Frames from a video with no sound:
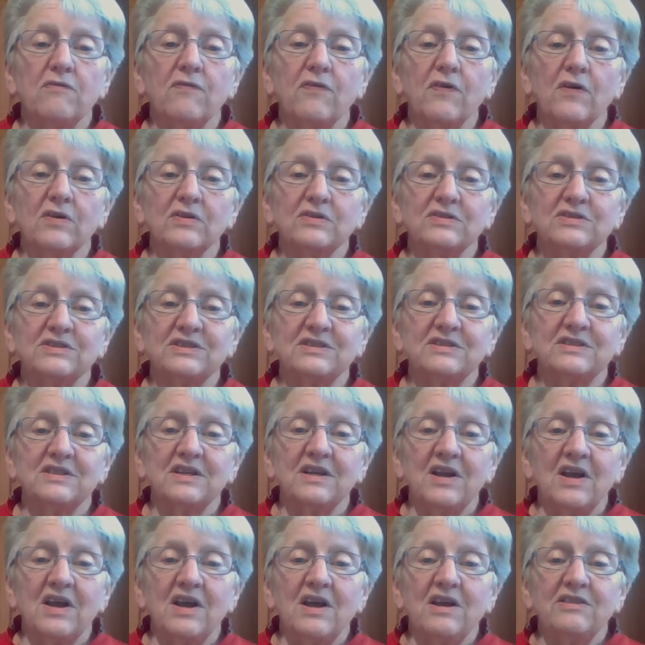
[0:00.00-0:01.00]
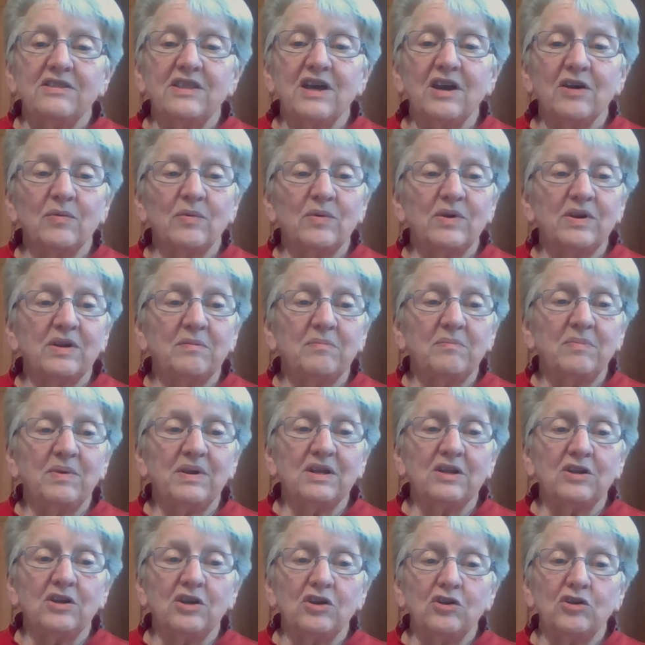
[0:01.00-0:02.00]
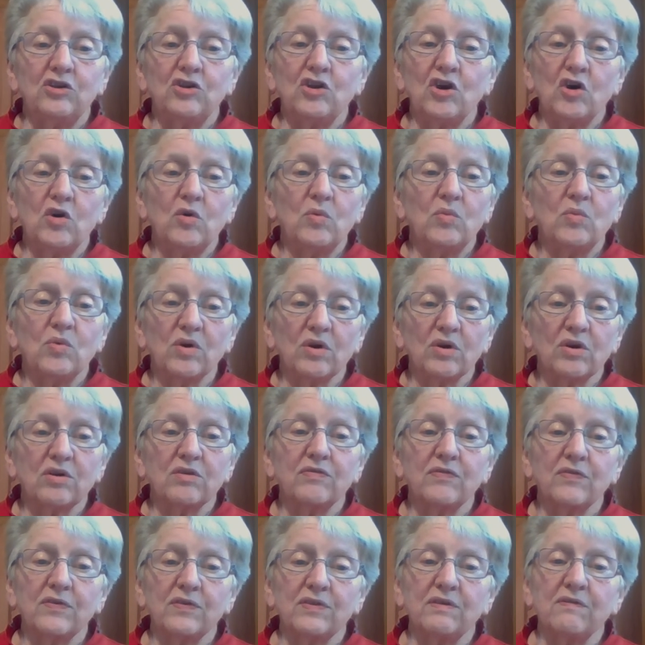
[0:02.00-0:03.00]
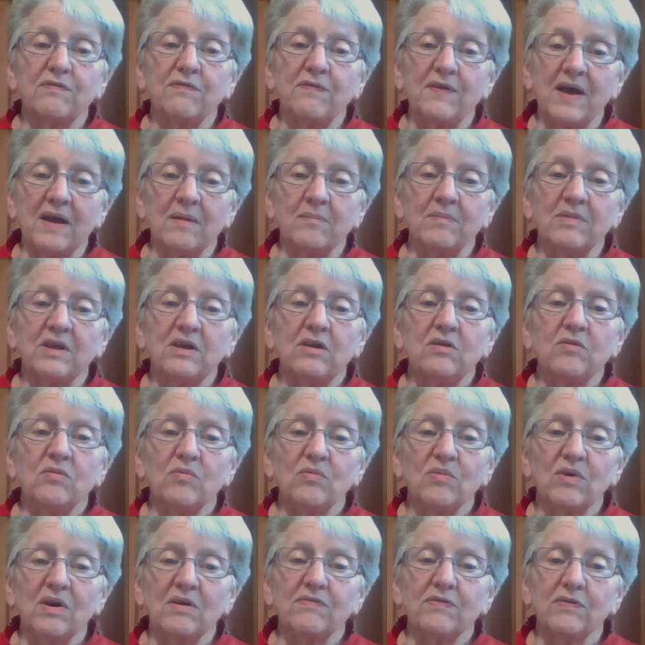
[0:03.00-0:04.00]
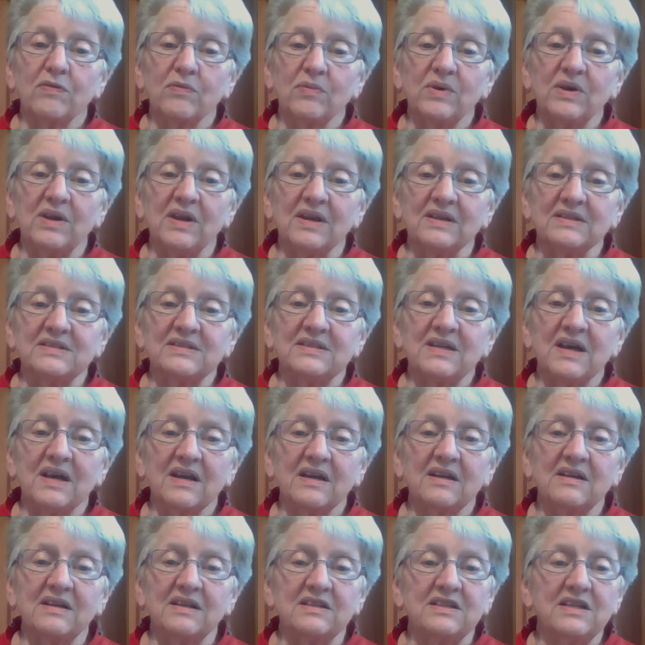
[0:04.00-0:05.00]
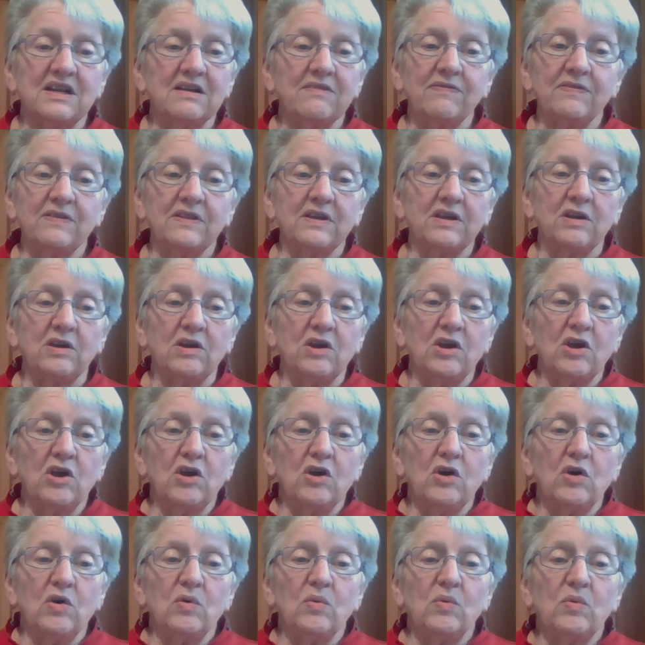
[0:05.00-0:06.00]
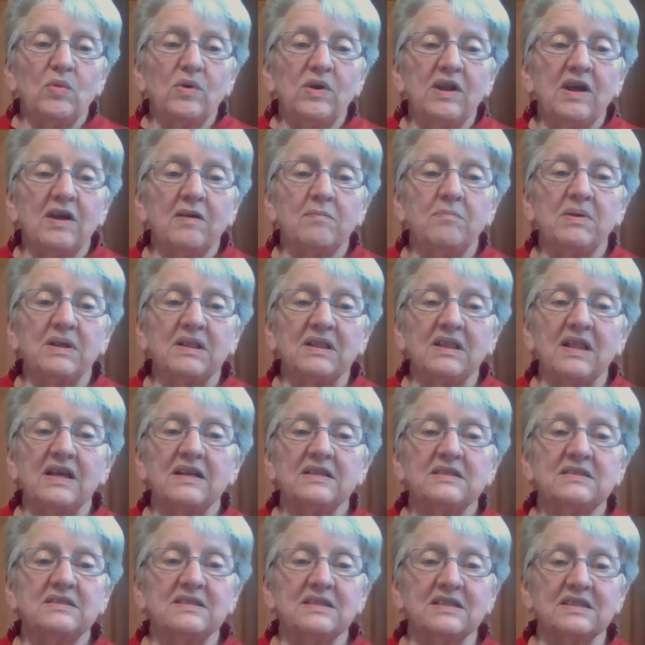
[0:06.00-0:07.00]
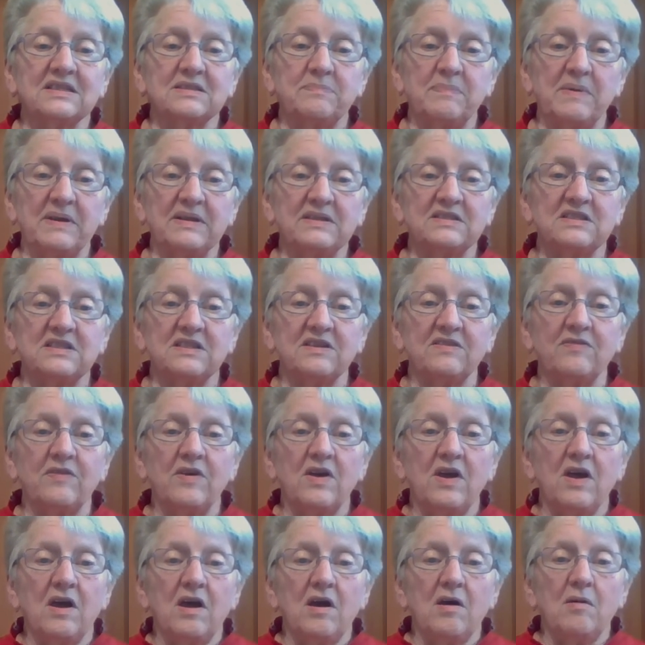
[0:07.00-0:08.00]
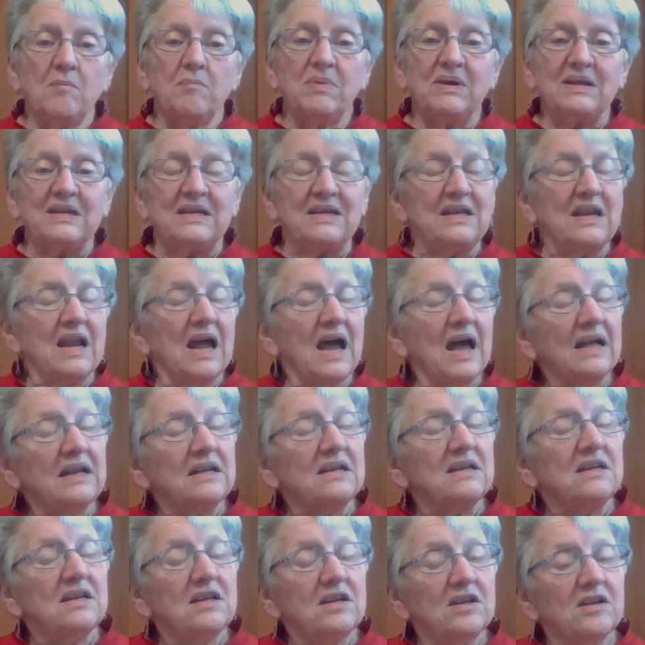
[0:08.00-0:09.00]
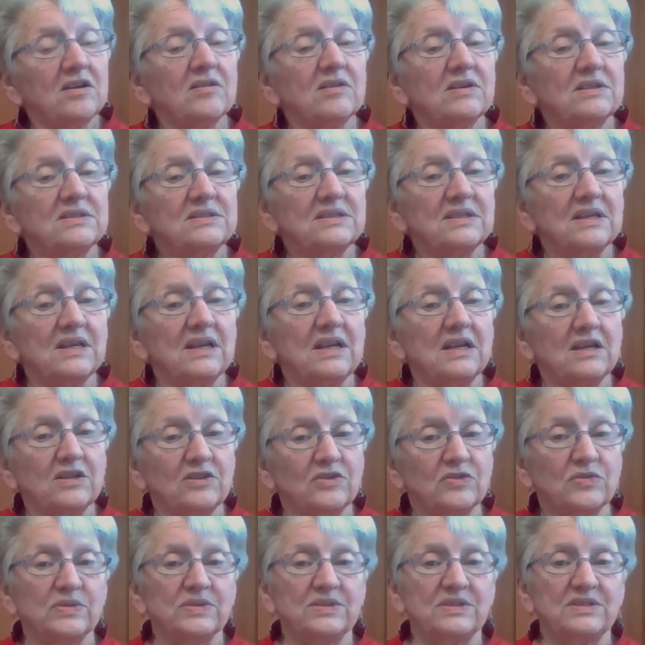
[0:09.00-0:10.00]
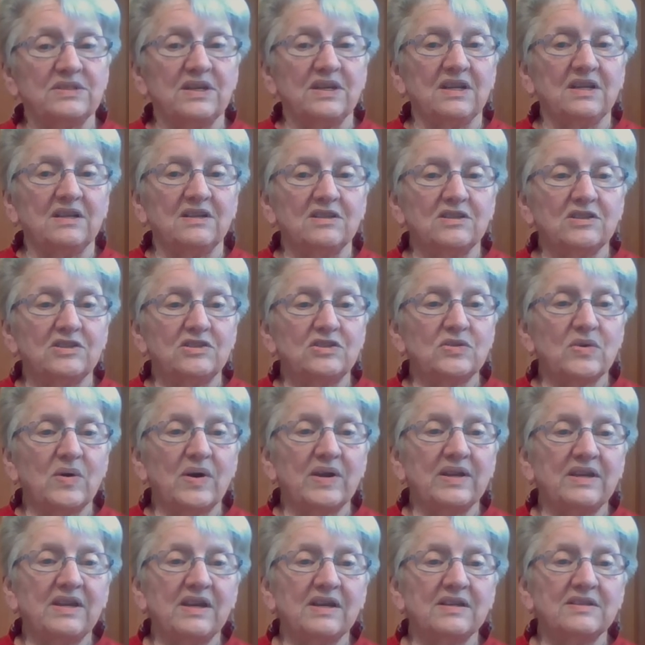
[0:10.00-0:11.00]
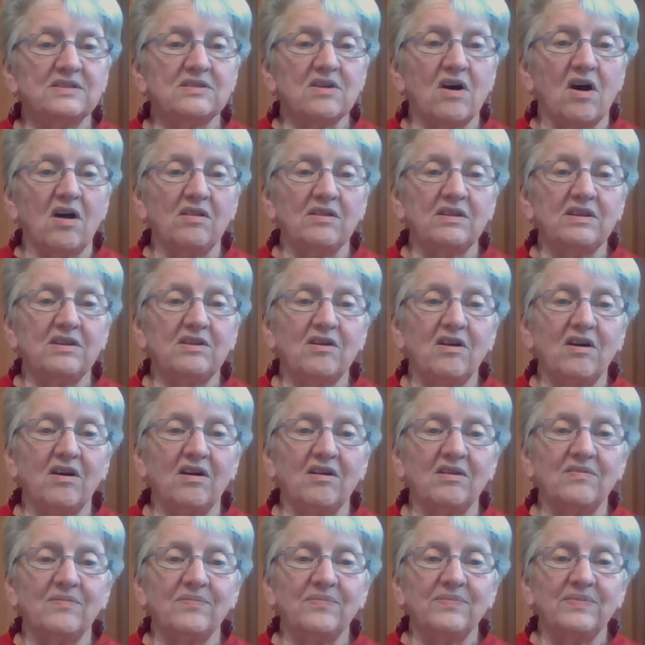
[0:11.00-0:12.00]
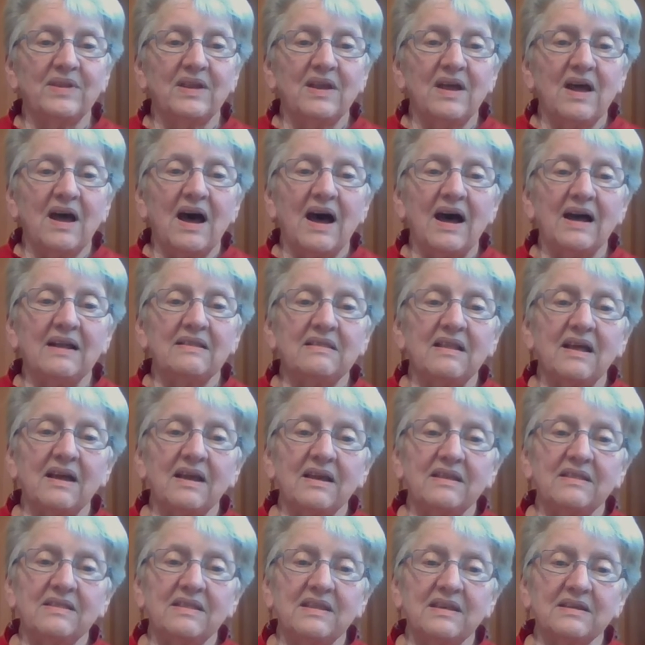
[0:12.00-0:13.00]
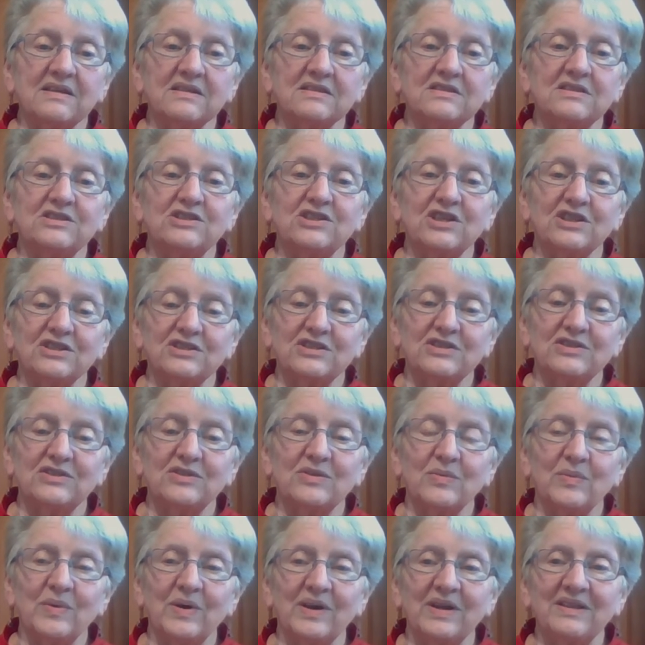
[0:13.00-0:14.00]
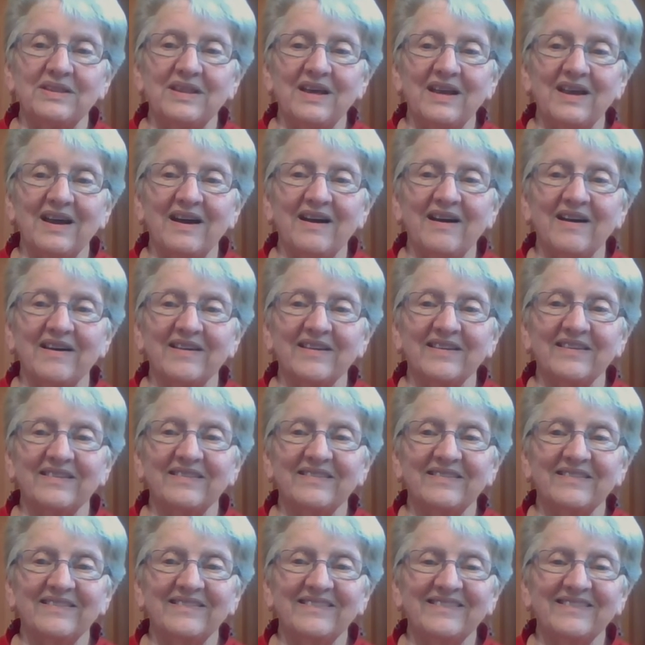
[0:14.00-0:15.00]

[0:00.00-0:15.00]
First, there would have been no work for the family referee. And second, it definitely would have been less expensive. But not near as interesting. So I guess all in all, I like things just the way they are.